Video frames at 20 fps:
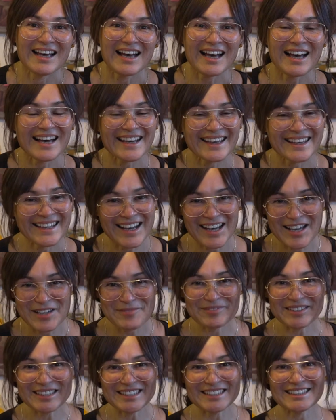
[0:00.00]
Hi,
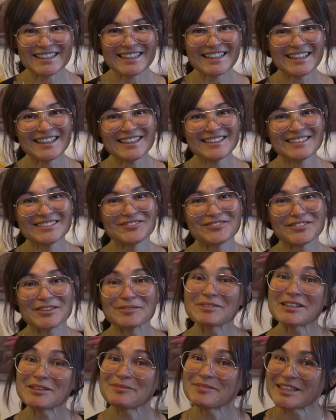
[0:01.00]
I'm Lilia from
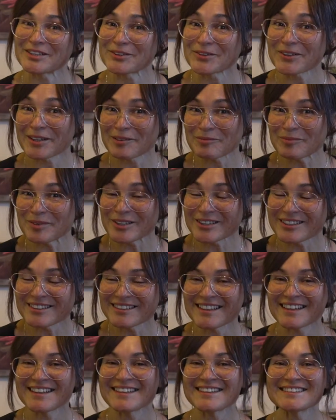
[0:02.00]
Camino Couple,
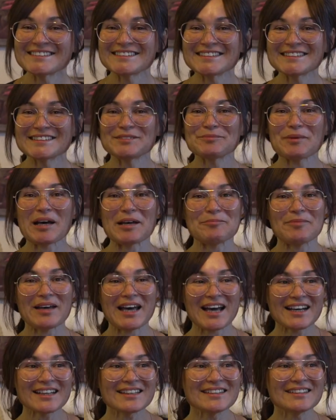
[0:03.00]
and this is my
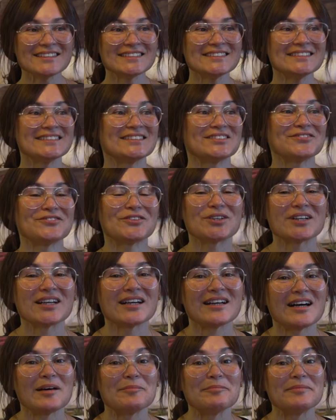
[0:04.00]
pack list for
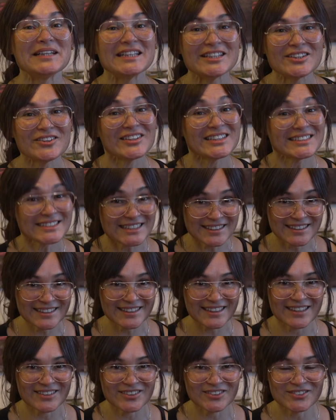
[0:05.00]
Camino de
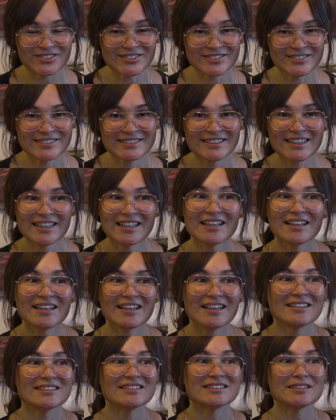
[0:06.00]
Santiago,
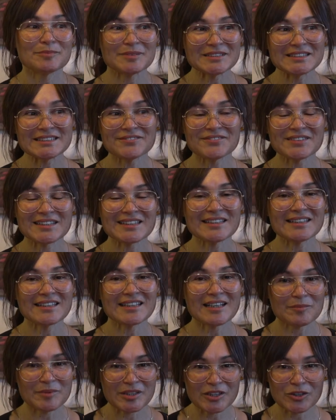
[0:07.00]
specifically
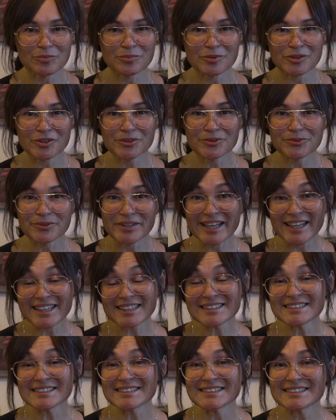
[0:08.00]
Camino
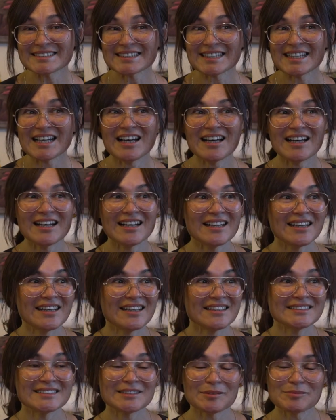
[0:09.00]
Portugués,
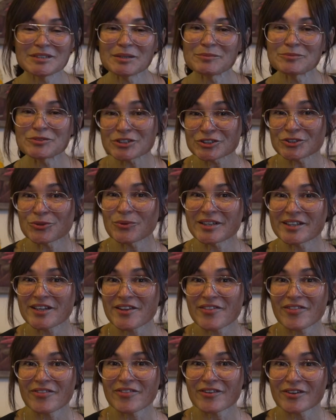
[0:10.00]
September
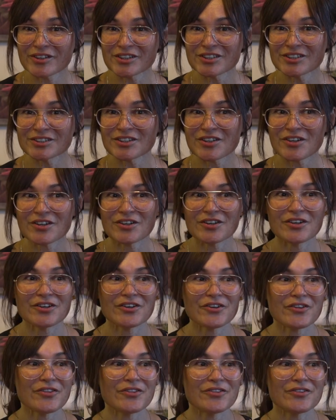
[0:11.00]
23rd
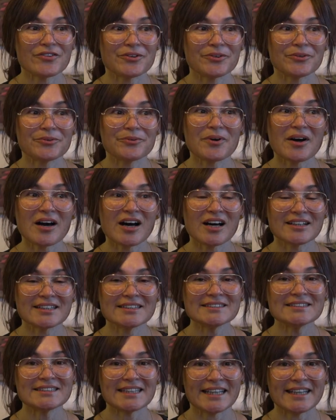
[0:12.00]
through
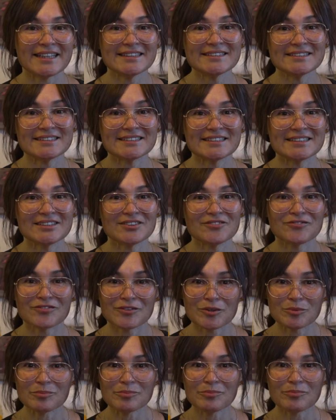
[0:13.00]
August 8th,
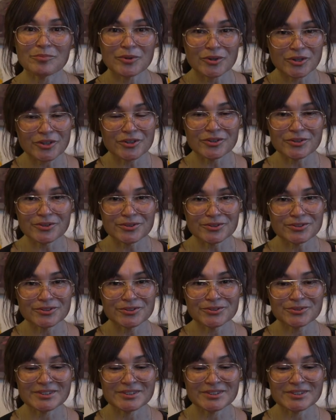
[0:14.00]
from Porto to